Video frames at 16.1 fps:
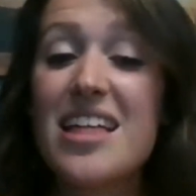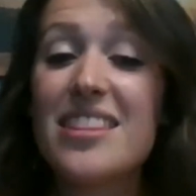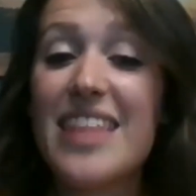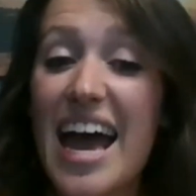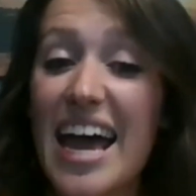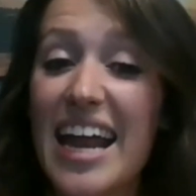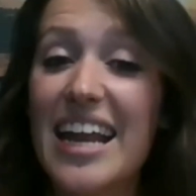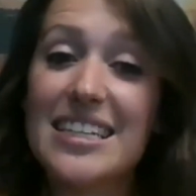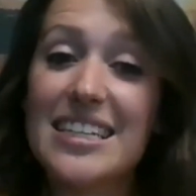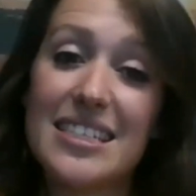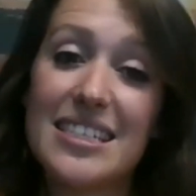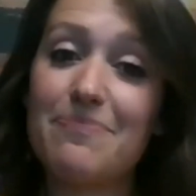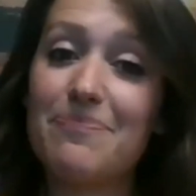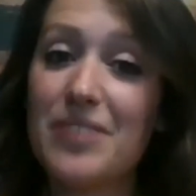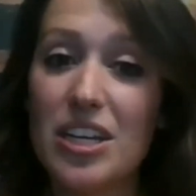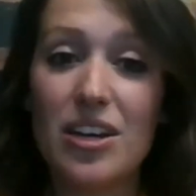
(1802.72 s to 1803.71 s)
that is,
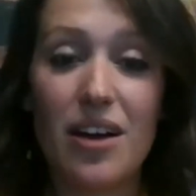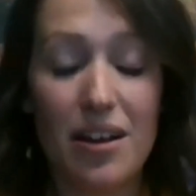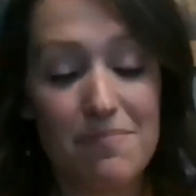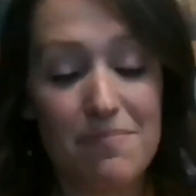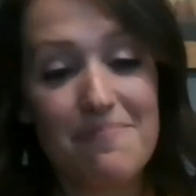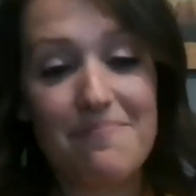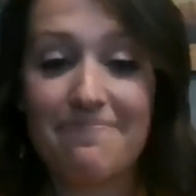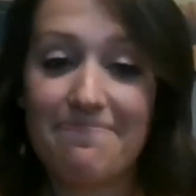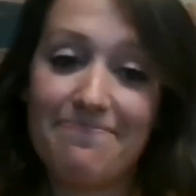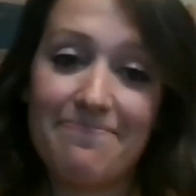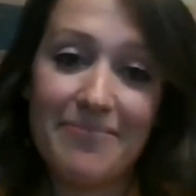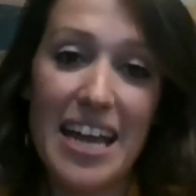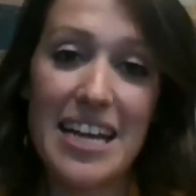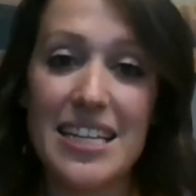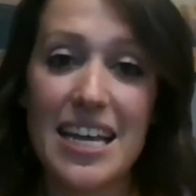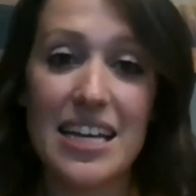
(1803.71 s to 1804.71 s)

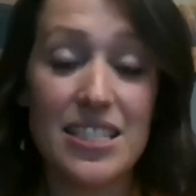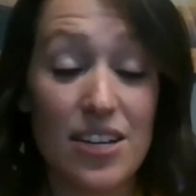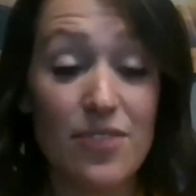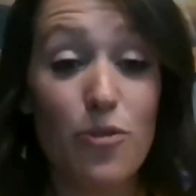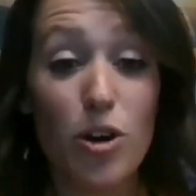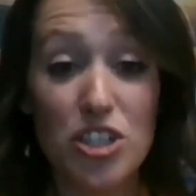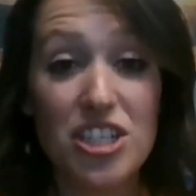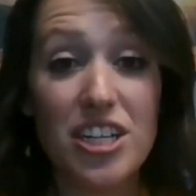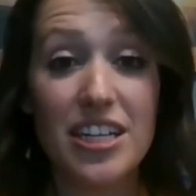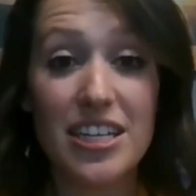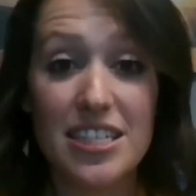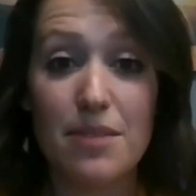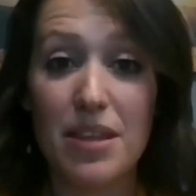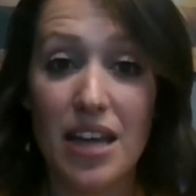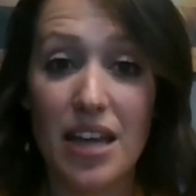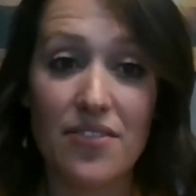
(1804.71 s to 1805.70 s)
it's unfortunately
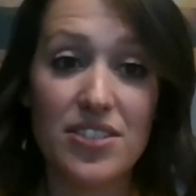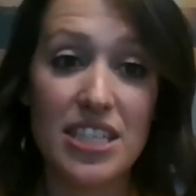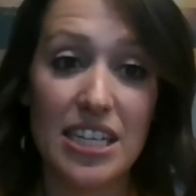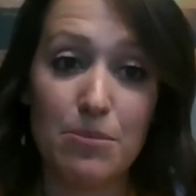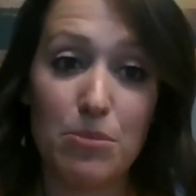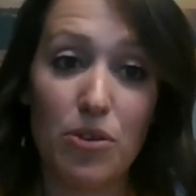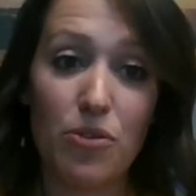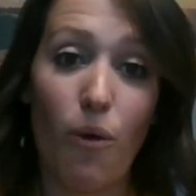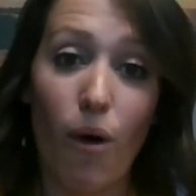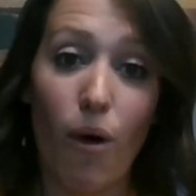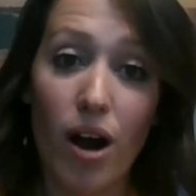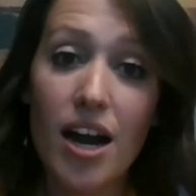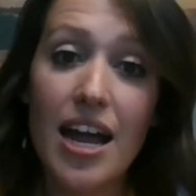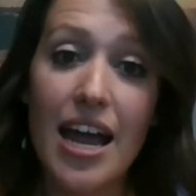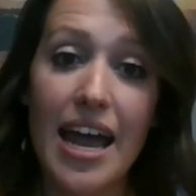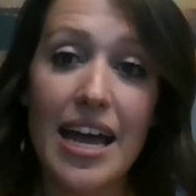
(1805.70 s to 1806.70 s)
something I've seen
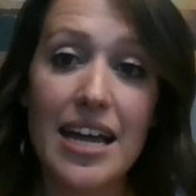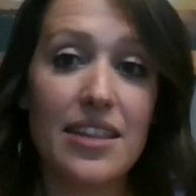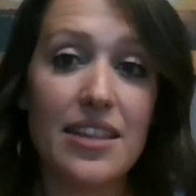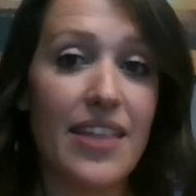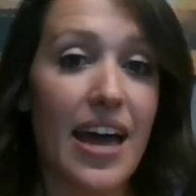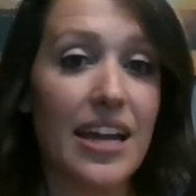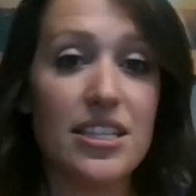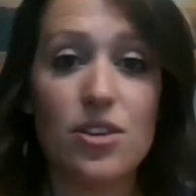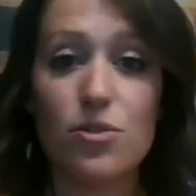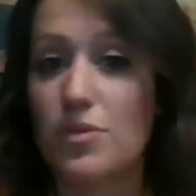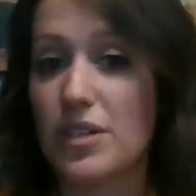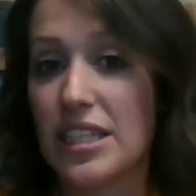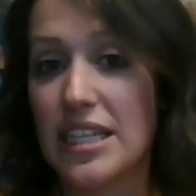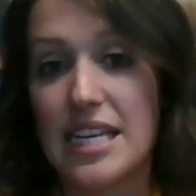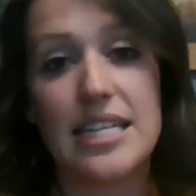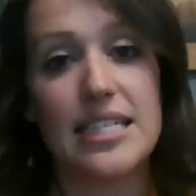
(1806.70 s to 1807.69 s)
before, and that is a
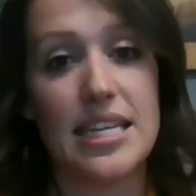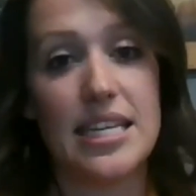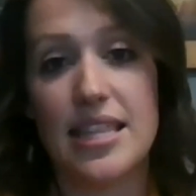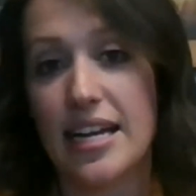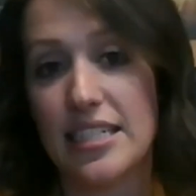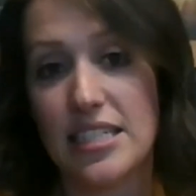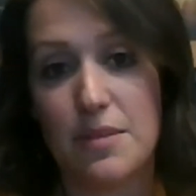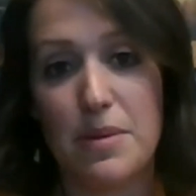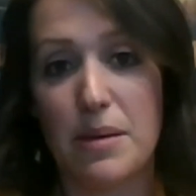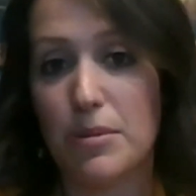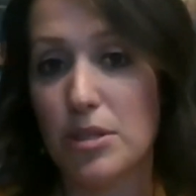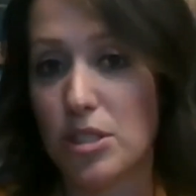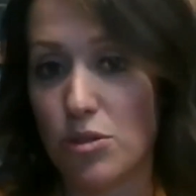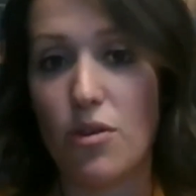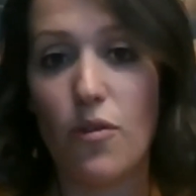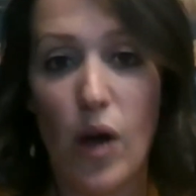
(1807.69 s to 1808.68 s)
really easy thing to be able
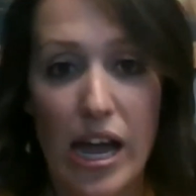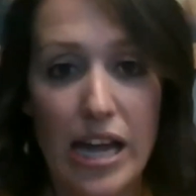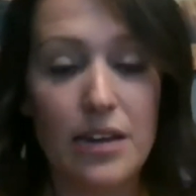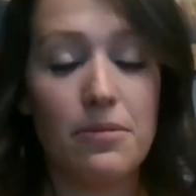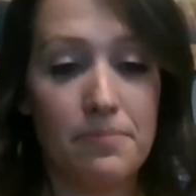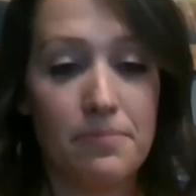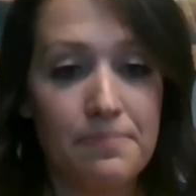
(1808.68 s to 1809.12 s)
to avoid.